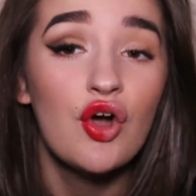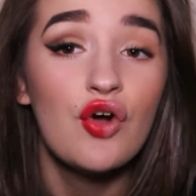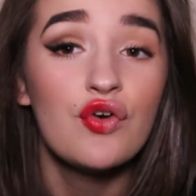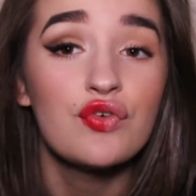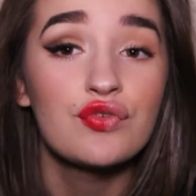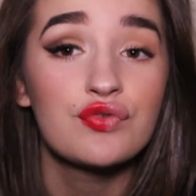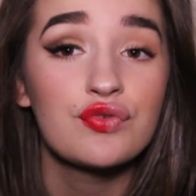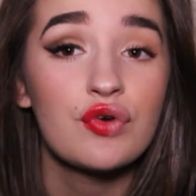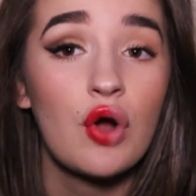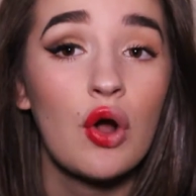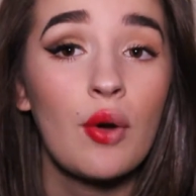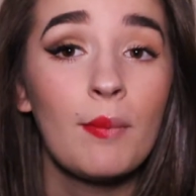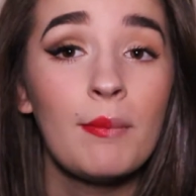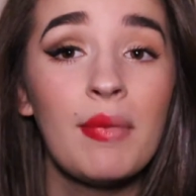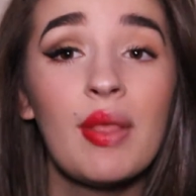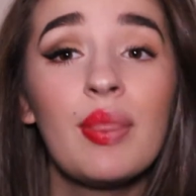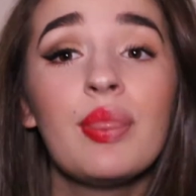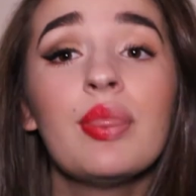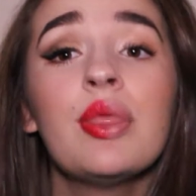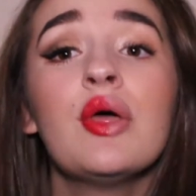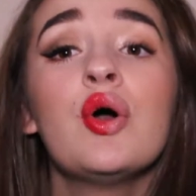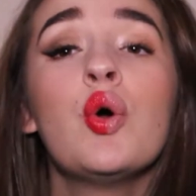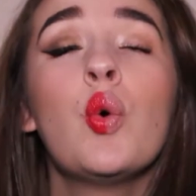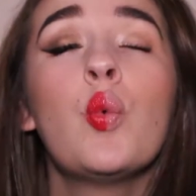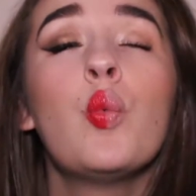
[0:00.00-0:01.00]
from
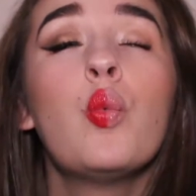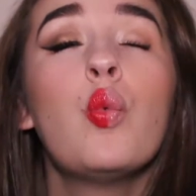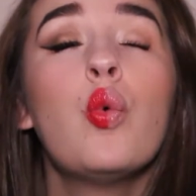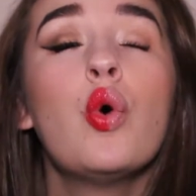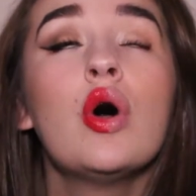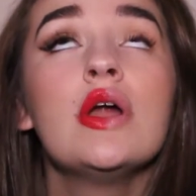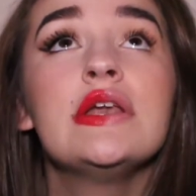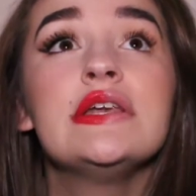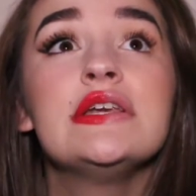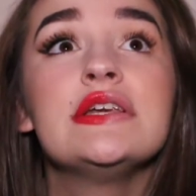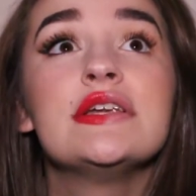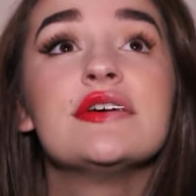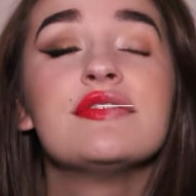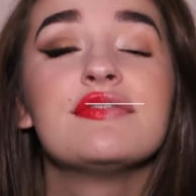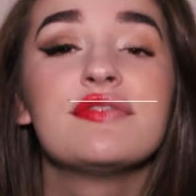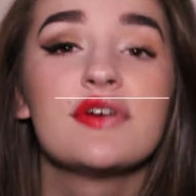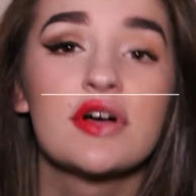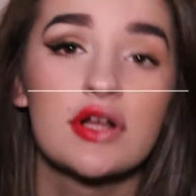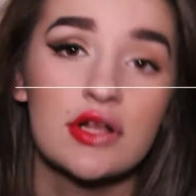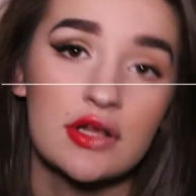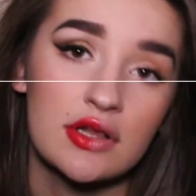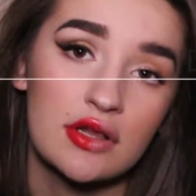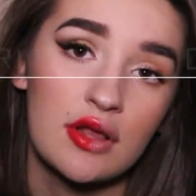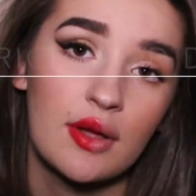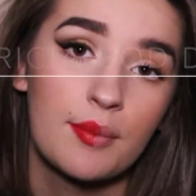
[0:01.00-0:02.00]
the
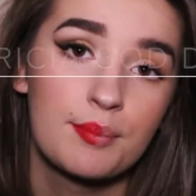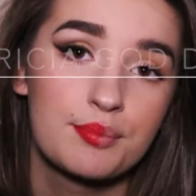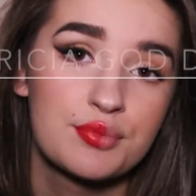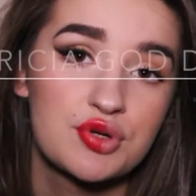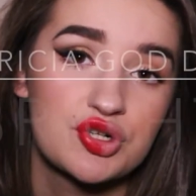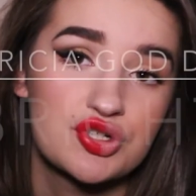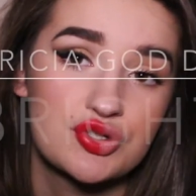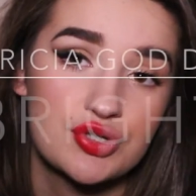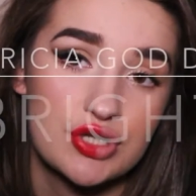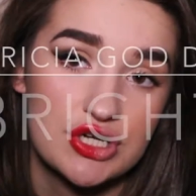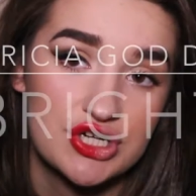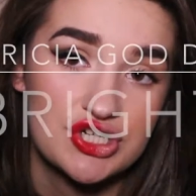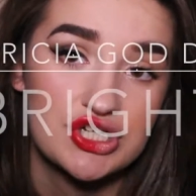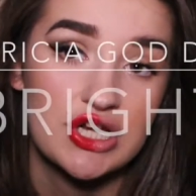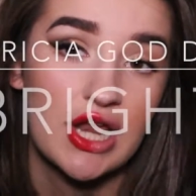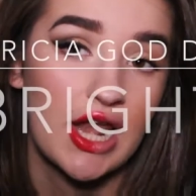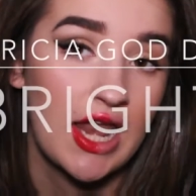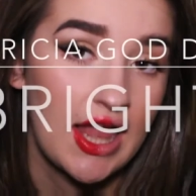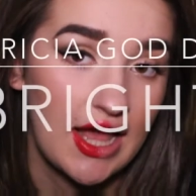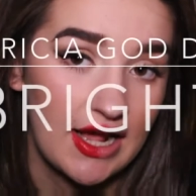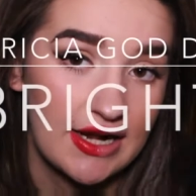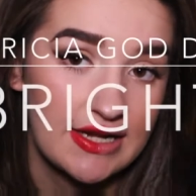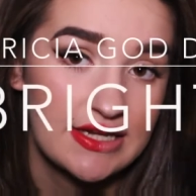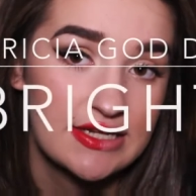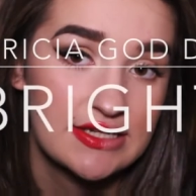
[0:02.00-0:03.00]
wonderful Patricia
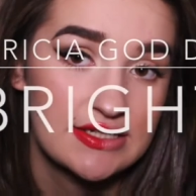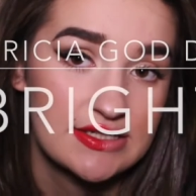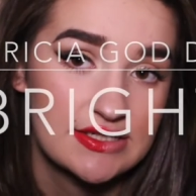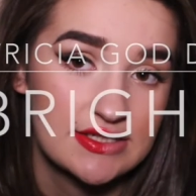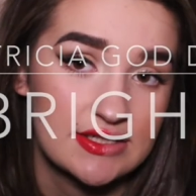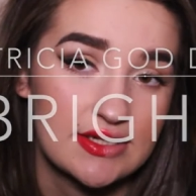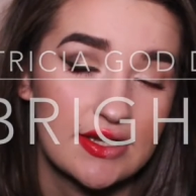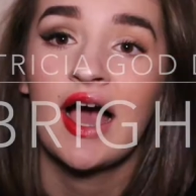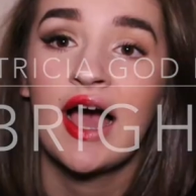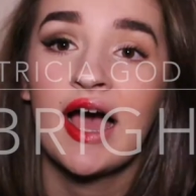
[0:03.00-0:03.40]
Light.